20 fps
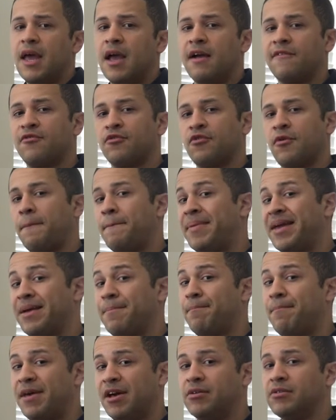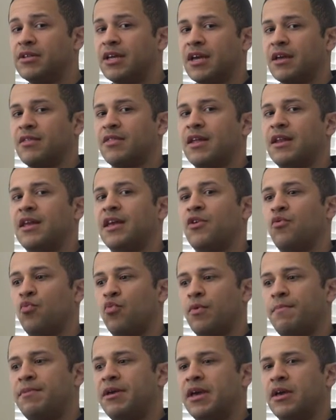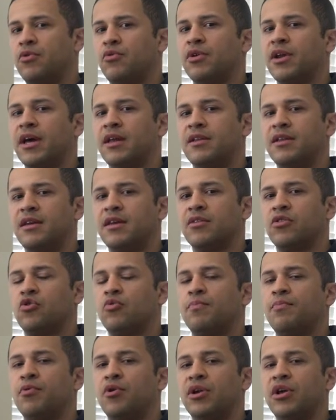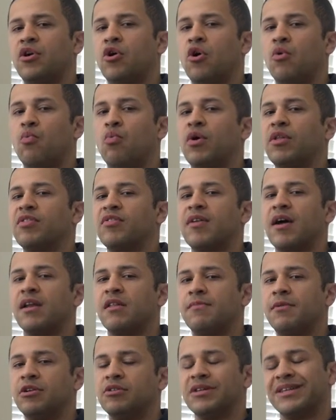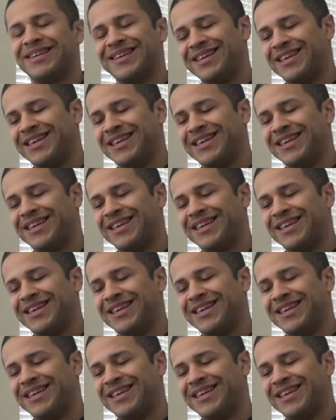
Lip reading: If there's a big building, then it would be a good idea to put it on one side of the building.